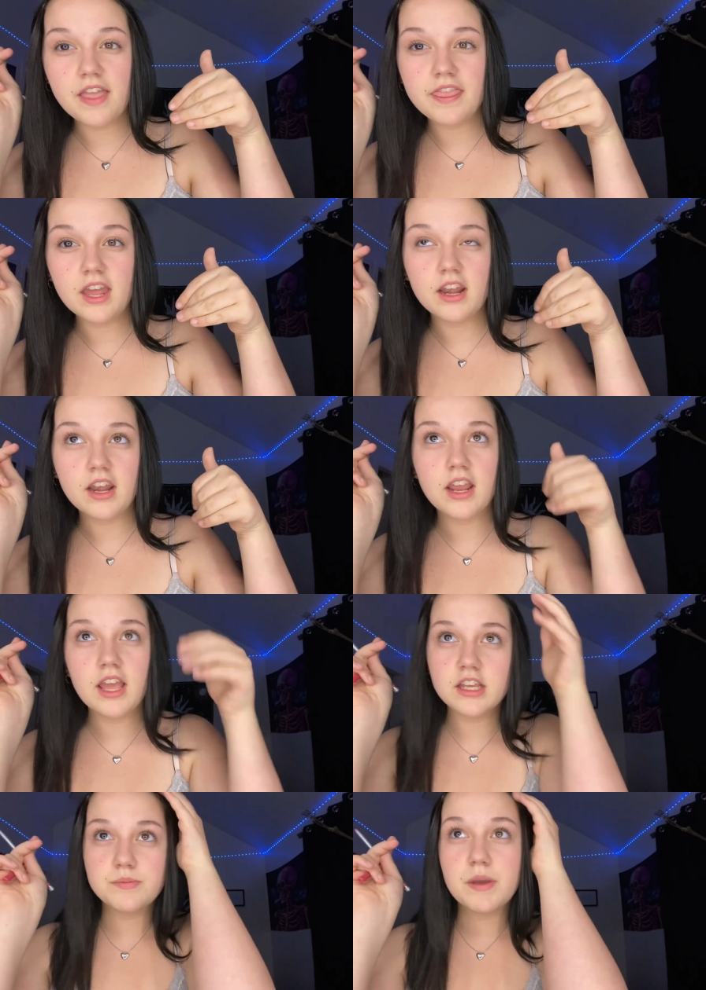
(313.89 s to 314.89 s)
and then
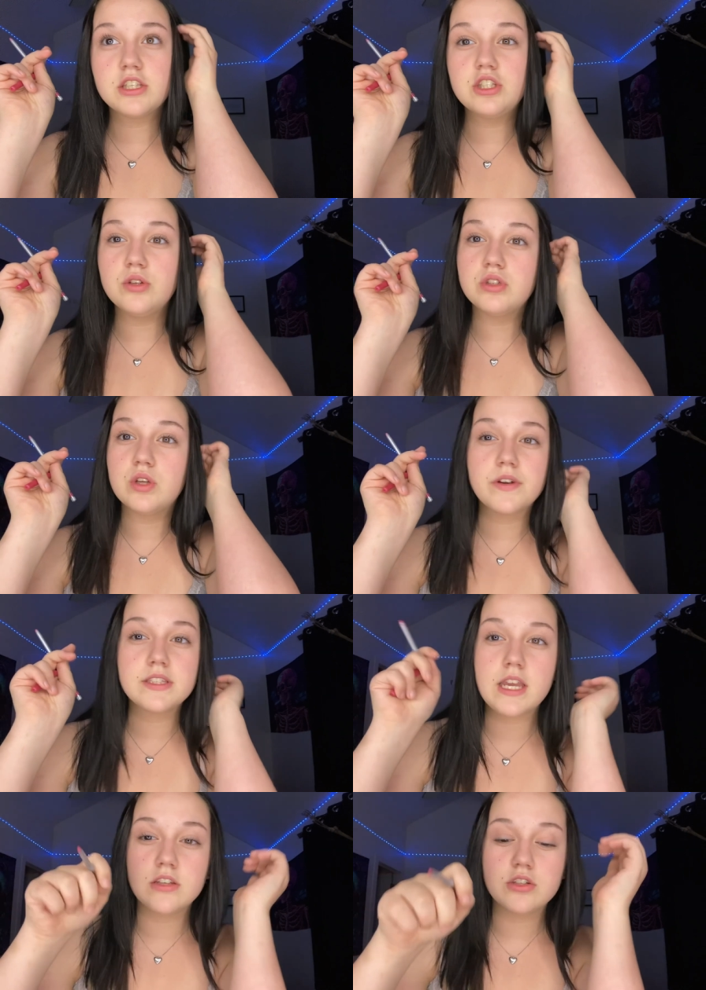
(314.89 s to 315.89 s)
expect you to
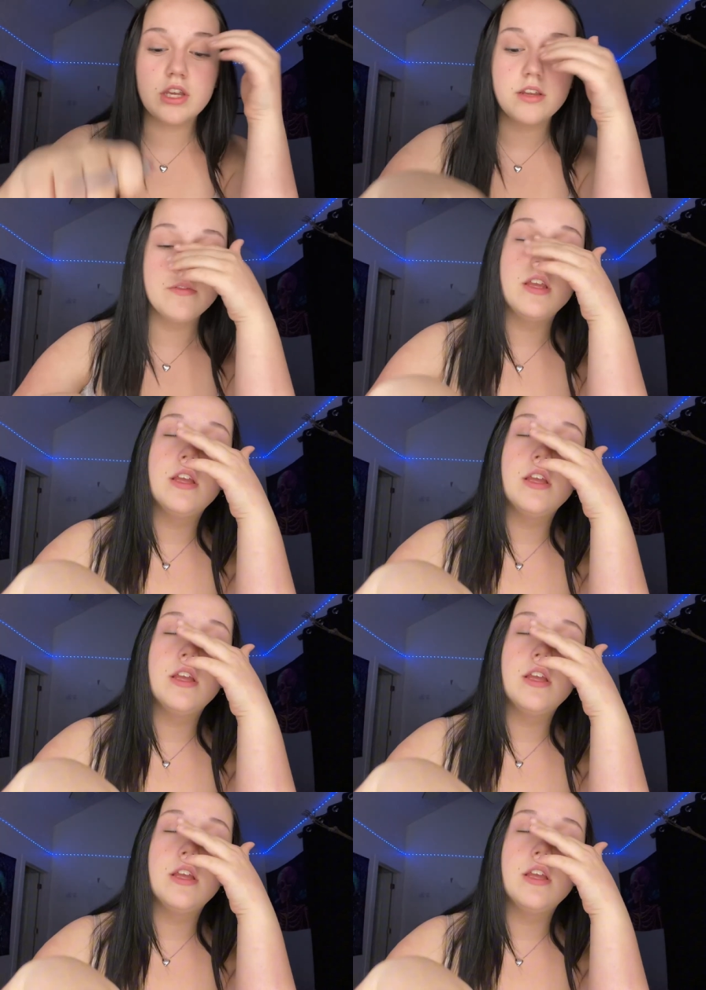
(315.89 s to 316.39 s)
retain shit.